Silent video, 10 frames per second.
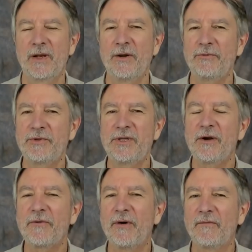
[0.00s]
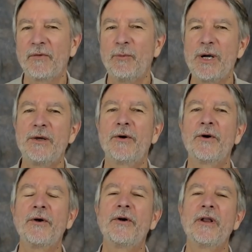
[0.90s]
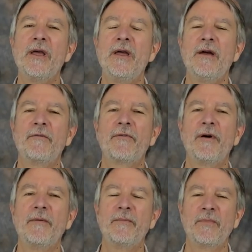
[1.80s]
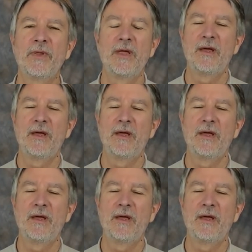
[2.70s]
A little different from what you heard from